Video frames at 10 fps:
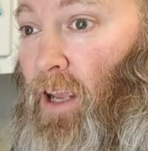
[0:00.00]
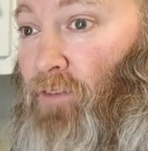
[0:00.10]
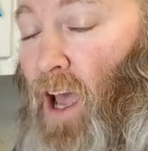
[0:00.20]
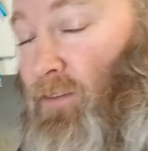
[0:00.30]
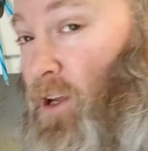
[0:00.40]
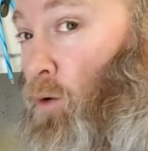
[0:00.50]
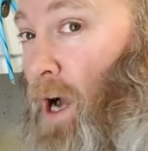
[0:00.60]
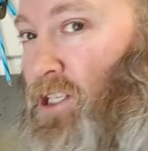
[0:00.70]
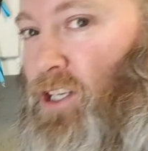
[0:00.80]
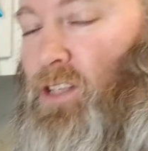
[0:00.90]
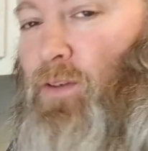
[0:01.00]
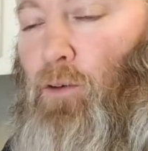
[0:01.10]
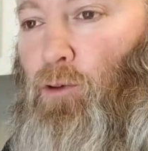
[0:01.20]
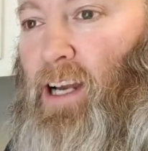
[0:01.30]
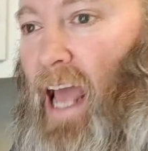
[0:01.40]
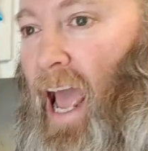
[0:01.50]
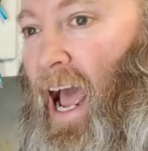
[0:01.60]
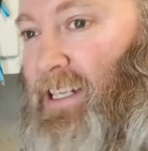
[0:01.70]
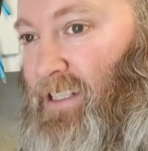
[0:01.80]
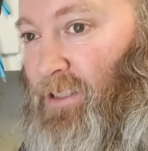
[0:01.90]
If you have any questions, feel free to
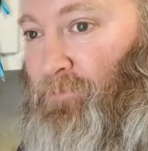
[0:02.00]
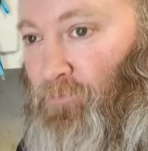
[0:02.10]
ask.